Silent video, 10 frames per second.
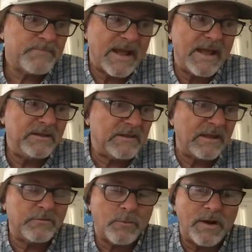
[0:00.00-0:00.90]
8,
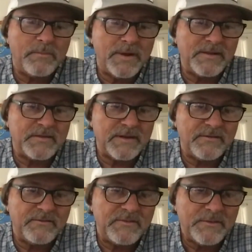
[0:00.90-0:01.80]
10, 12 months
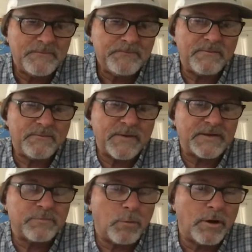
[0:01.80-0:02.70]
of
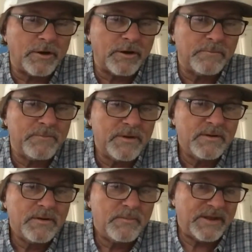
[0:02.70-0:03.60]
fresh water
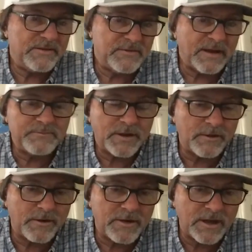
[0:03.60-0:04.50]
being dumped on
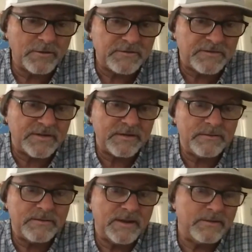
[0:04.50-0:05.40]
our coasts
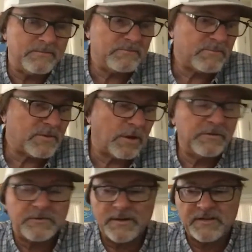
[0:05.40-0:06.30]
and
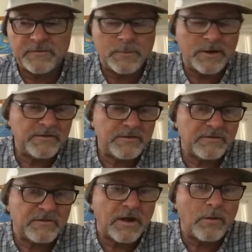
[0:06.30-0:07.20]
coastal estuaries that
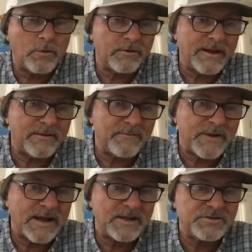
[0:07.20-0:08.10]
are saltwater now
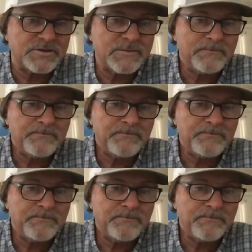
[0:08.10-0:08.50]
fresh.